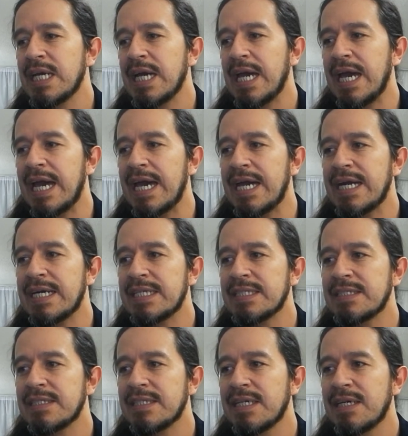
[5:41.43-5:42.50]
and
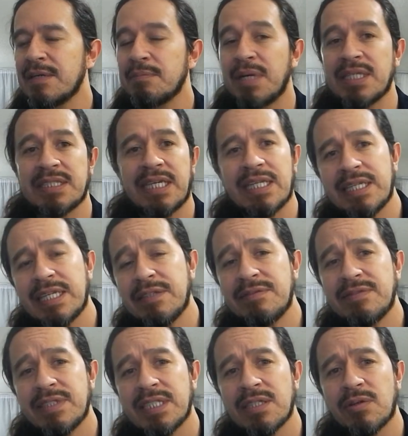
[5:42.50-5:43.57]
but they live
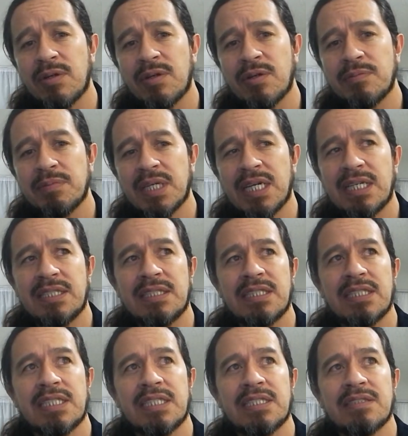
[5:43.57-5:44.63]
in Colombia
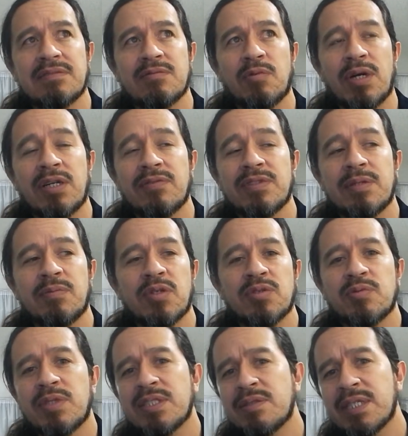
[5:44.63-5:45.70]
in one of the most
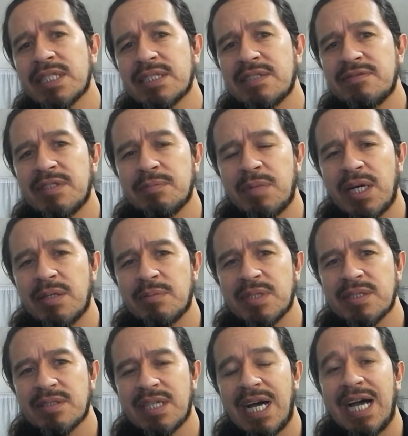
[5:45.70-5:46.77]
restrictive
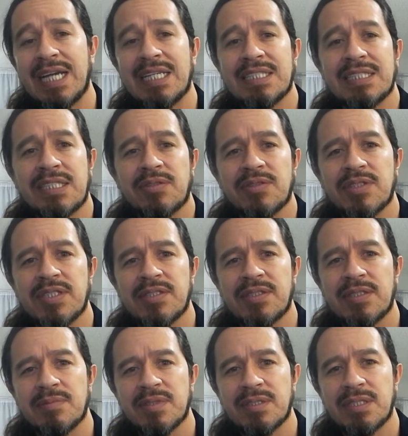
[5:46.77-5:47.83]
environments, highland
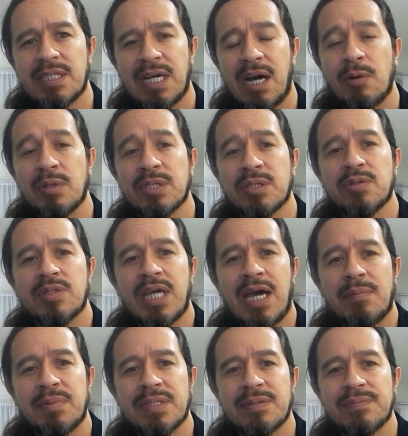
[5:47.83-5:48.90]
ecosystems. How it could
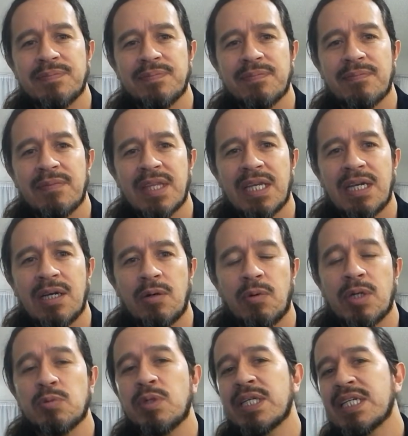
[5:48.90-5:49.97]
happen,
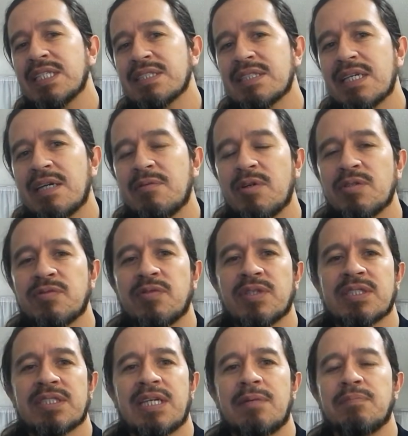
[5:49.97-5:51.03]
what we can say about, for
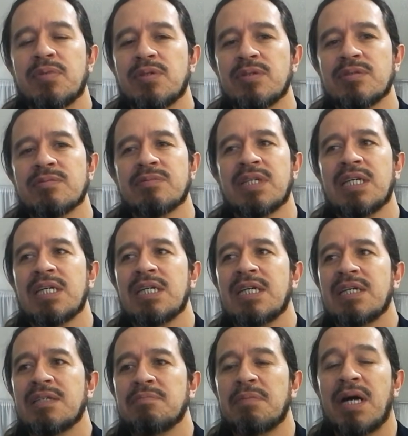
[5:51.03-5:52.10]
example,
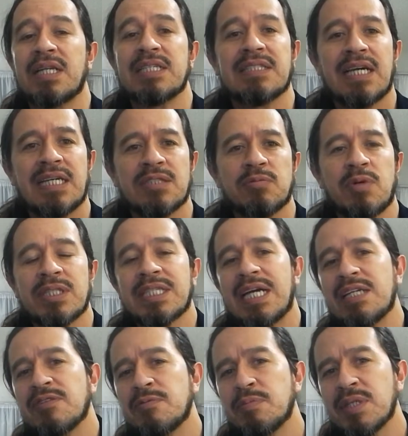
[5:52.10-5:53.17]
body size, what
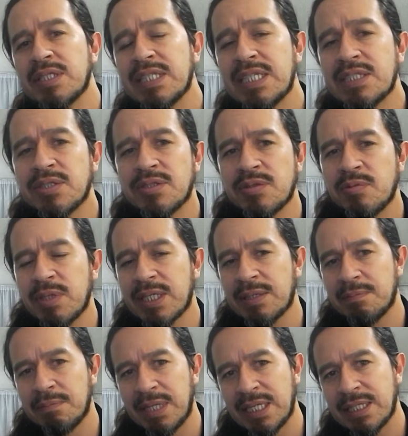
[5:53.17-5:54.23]
kind of predictions we
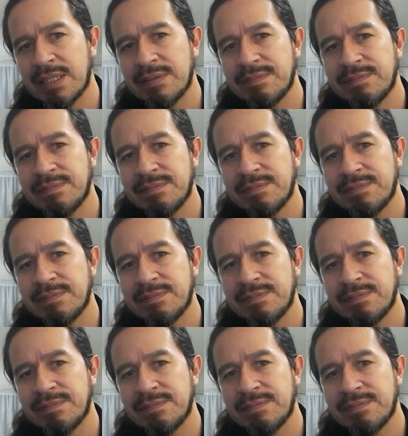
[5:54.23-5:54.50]
can make.